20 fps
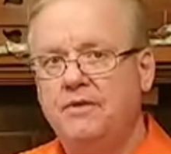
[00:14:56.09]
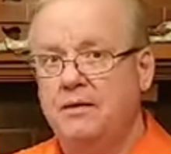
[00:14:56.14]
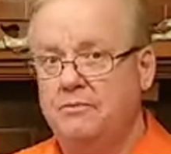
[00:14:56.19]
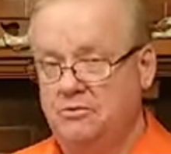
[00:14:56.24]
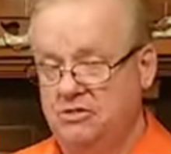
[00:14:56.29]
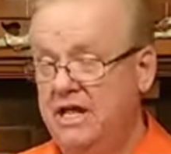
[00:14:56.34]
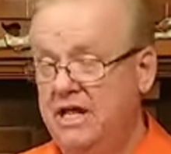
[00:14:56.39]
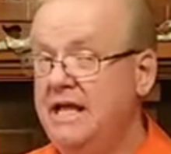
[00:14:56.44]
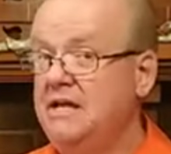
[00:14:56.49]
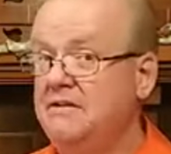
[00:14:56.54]
I'm
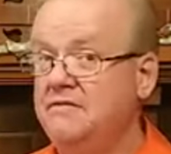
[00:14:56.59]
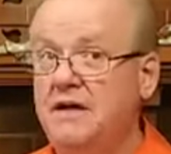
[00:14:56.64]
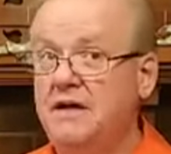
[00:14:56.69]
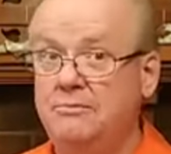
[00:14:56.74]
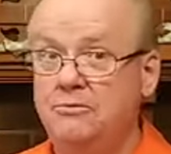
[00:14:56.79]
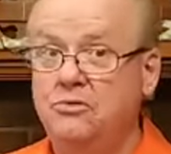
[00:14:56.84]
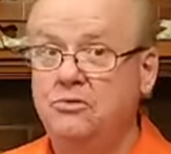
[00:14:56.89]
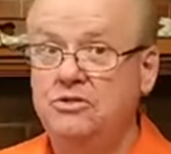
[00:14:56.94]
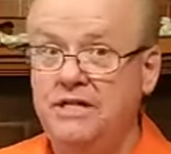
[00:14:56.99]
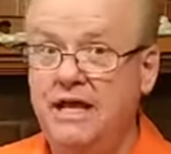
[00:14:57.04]
going
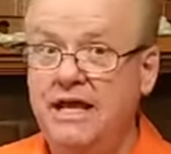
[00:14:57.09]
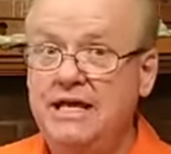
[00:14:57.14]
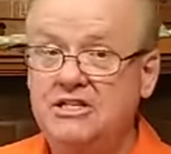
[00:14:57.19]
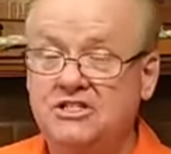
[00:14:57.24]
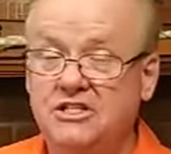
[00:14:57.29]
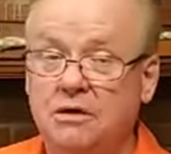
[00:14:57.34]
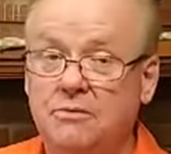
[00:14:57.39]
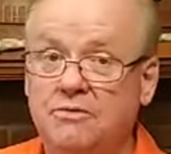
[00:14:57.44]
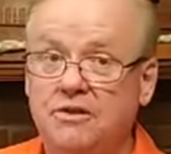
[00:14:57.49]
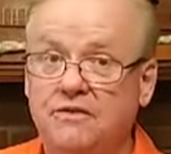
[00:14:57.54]
to tell you
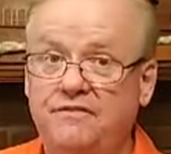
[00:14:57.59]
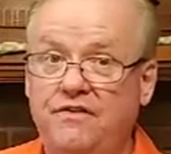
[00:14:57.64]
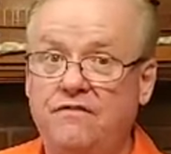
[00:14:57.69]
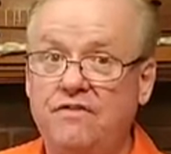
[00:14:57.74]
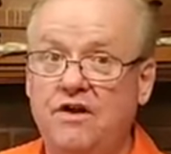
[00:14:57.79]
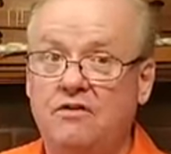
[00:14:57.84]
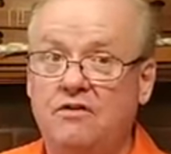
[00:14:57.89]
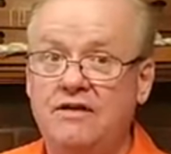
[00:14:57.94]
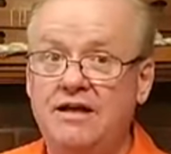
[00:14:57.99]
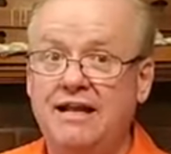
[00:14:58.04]
something. If you've
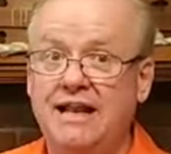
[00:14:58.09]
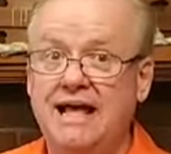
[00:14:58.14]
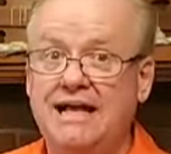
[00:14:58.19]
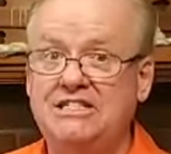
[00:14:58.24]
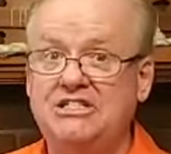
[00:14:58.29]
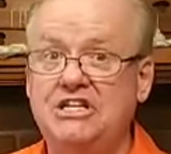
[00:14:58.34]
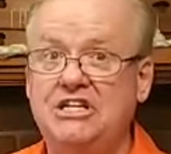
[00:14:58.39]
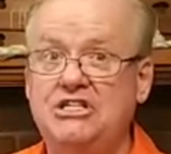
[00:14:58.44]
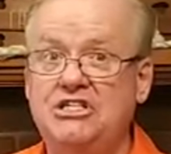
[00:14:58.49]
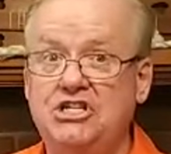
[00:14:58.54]
not
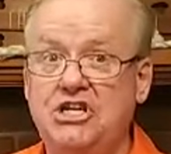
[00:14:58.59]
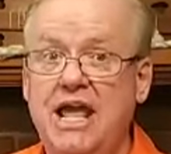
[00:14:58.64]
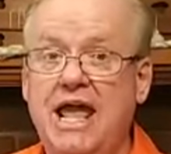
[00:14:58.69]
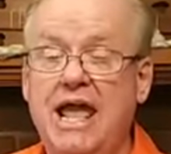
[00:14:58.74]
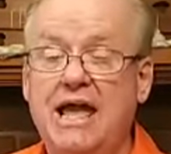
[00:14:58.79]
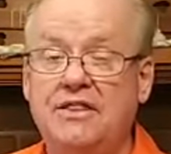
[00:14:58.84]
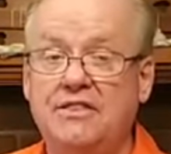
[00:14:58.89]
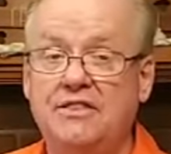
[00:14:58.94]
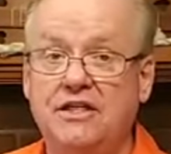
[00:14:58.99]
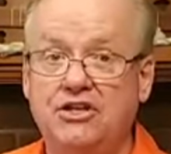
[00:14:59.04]
realized this
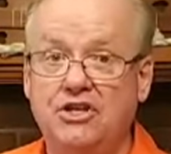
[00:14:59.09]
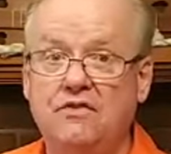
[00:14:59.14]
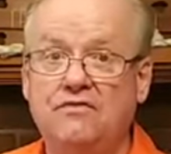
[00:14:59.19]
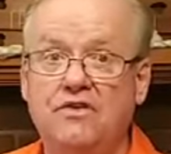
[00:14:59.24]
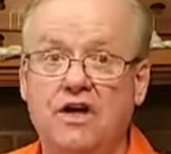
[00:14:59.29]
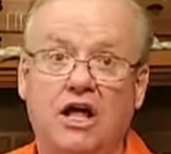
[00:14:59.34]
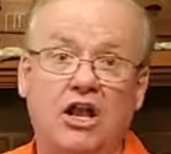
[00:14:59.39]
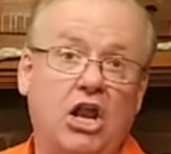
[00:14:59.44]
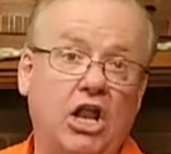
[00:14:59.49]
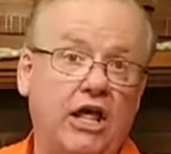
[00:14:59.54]
yet, then you've
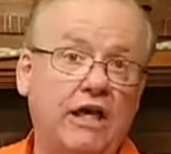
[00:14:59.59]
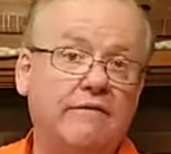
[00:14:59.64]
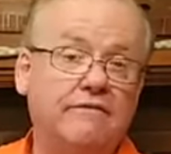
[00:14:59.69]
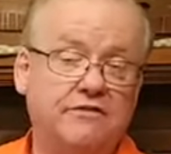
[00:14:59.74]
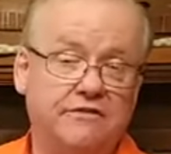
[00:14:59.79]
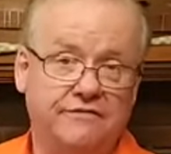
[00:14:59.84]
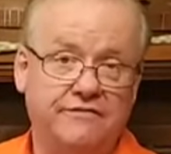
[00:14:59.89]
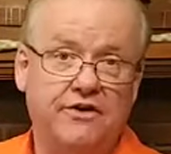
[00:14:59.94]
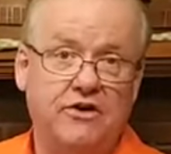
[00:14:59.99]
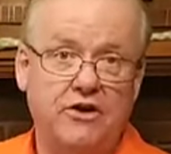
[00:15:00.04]
not lived
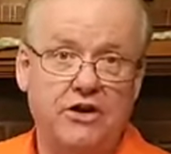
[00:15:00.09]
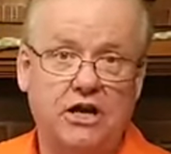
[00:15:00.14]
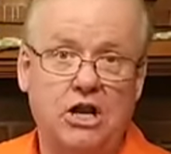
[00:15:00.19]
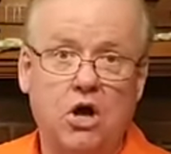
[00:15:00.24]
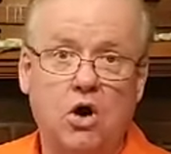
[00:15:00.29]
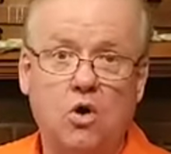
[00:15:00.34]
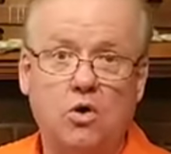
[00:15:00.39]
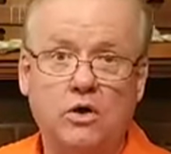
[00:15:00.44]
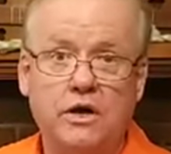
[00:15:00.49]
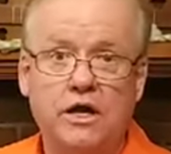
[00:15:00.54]
very
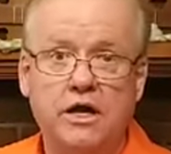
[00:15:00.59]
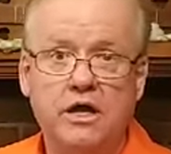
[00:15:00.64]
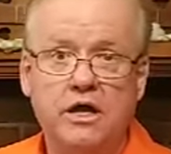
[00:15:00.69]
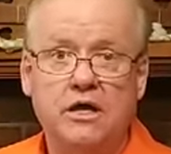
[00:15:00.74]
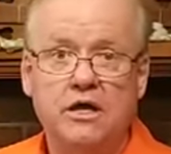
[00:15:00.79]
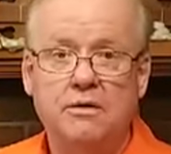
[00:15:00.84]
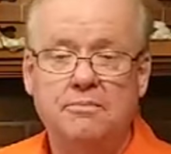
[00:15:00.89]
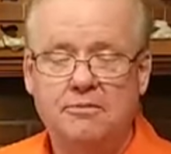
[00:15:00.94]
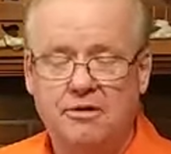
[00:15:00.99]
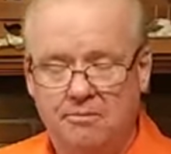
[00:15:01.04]
long.
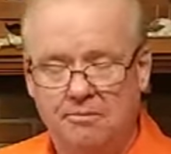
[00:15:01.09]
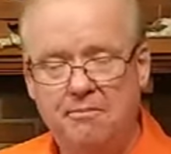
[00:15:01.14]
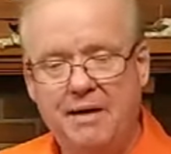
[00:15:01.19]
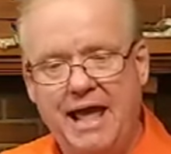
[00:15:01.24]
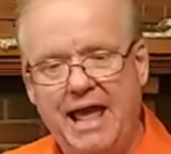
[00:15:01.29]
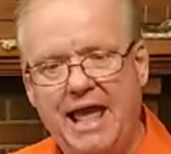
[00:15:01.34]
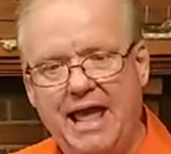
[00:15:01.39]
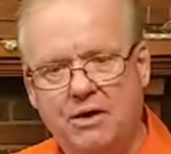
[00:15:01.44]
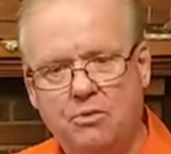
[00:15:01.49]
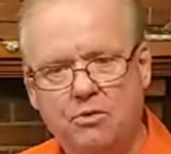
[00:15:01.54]
But
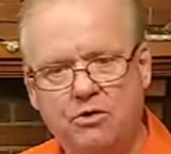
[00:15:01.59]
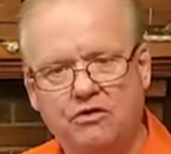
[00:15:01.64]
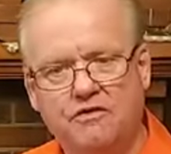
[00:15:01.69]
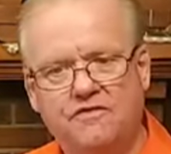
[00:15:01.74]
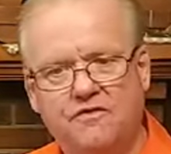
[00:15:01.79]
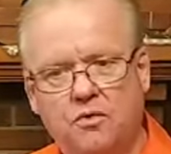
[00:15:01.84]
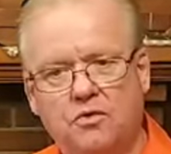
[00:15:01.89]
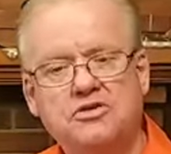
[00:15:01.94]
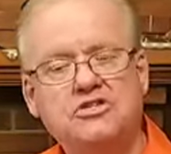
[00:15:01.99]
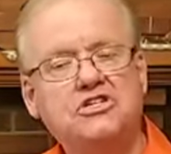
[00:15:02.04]
man will
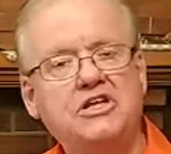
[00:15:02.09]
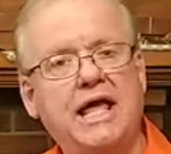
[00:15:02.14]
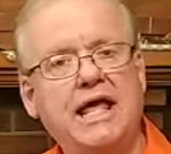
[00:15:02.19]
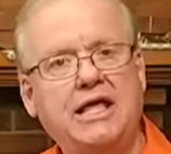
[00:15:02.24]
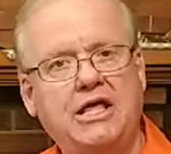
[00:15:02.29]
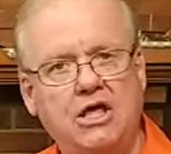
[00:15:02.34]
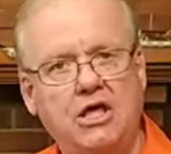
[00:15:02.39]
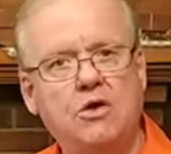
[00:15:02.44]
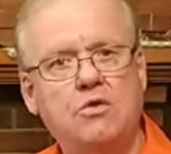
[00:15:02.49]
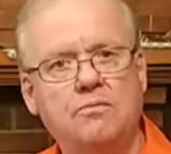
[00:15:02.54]

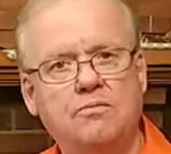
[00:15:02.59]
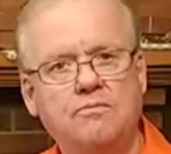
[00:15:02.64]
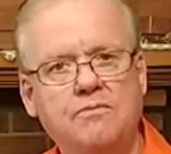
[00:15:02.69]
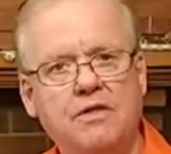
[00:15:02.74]
forsake you.